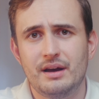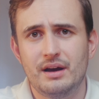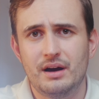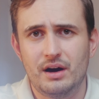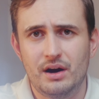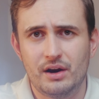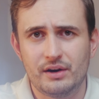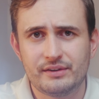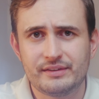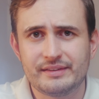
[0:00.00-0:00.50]

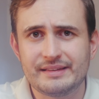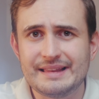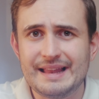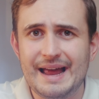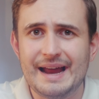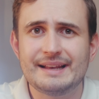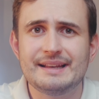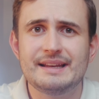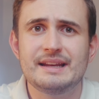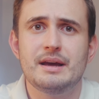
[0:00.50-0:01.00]
are
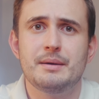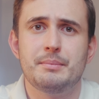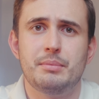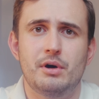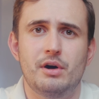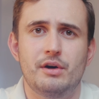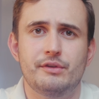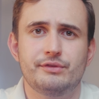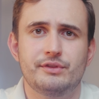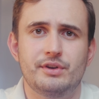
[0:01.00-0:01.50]
slightly
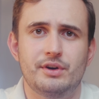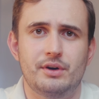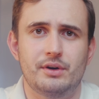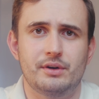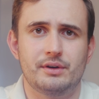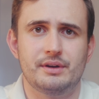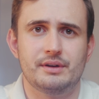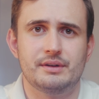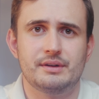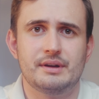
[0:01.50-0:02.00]
above
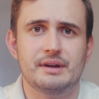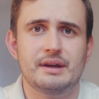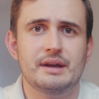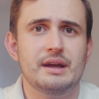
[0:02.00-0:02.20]
target.